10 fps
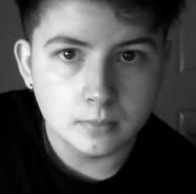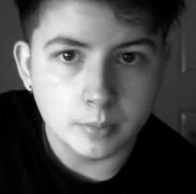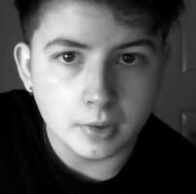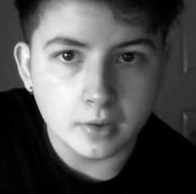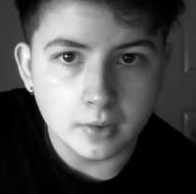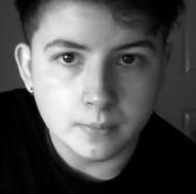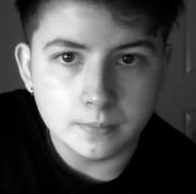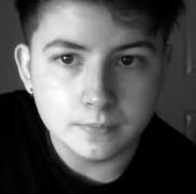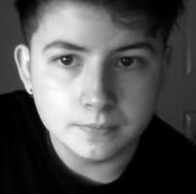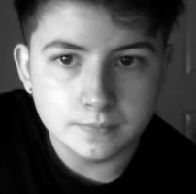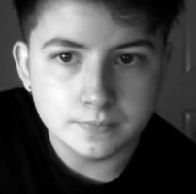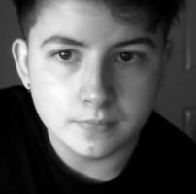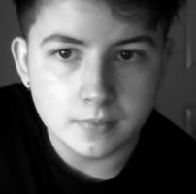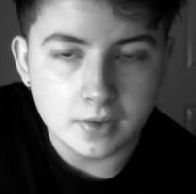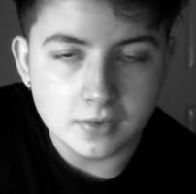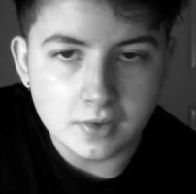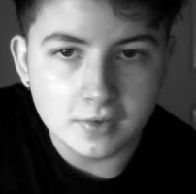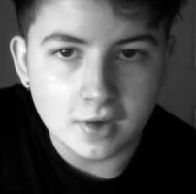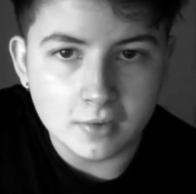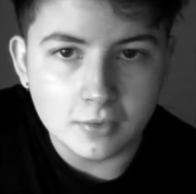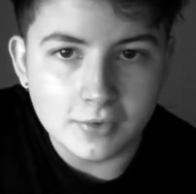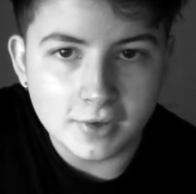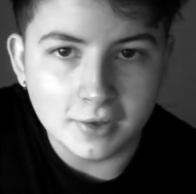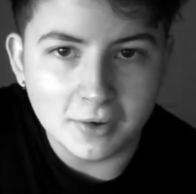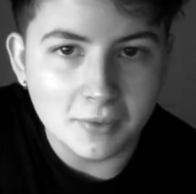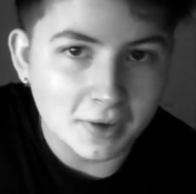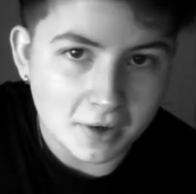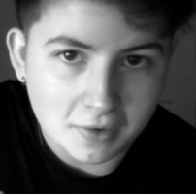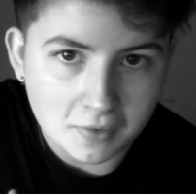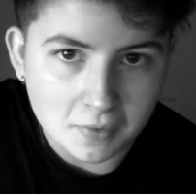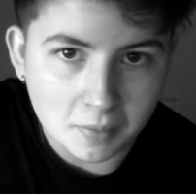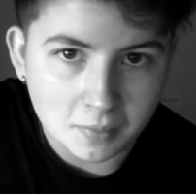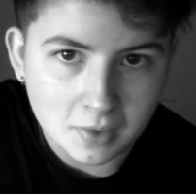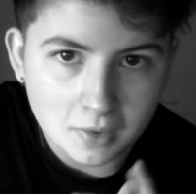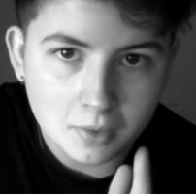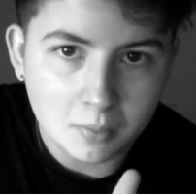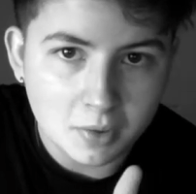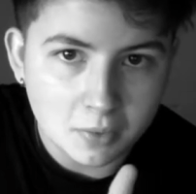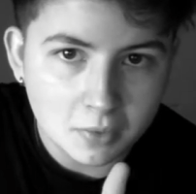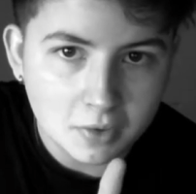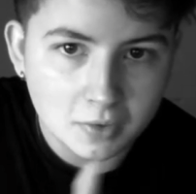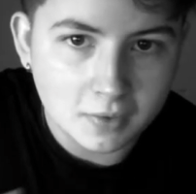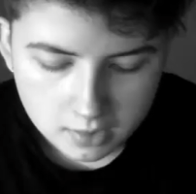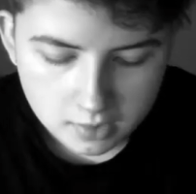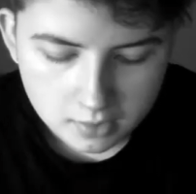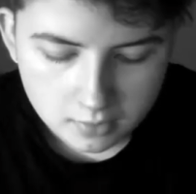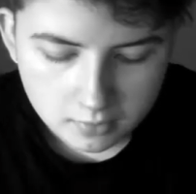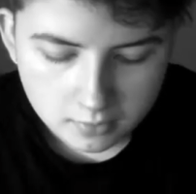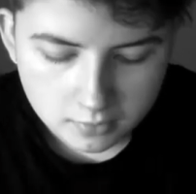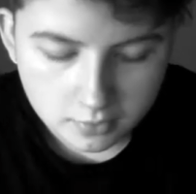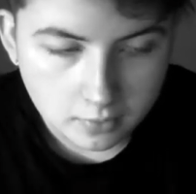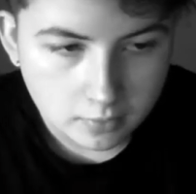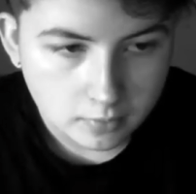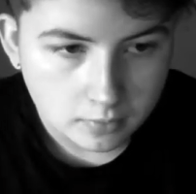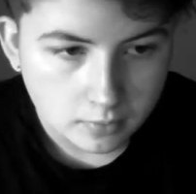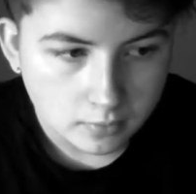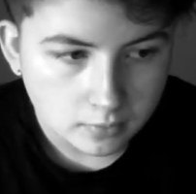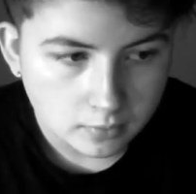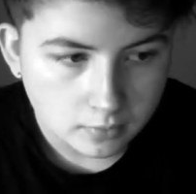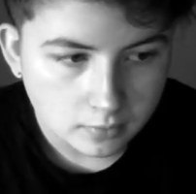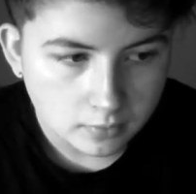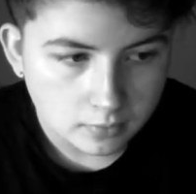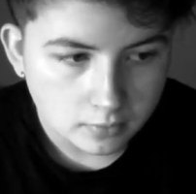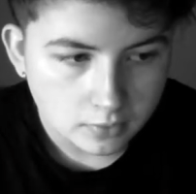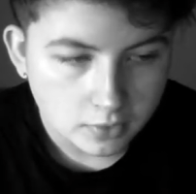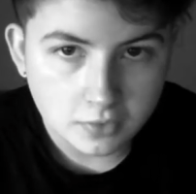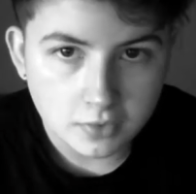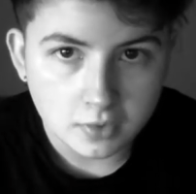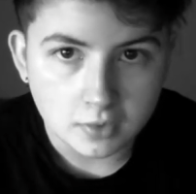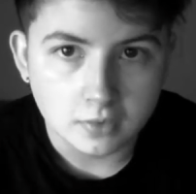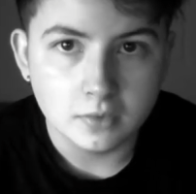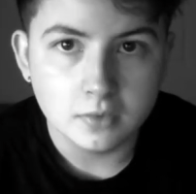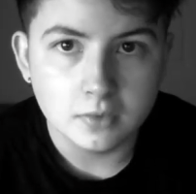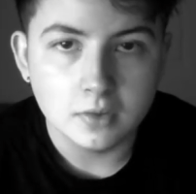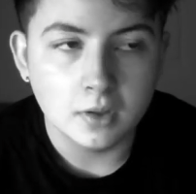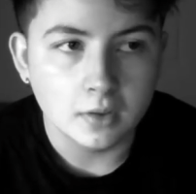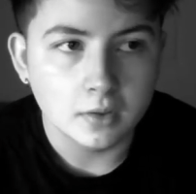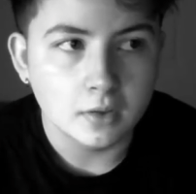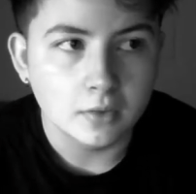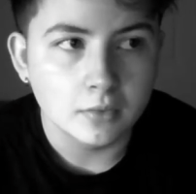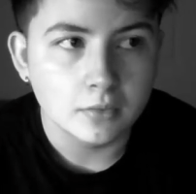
but I just need to get a routine going again, and I'll be all good. So just to kind of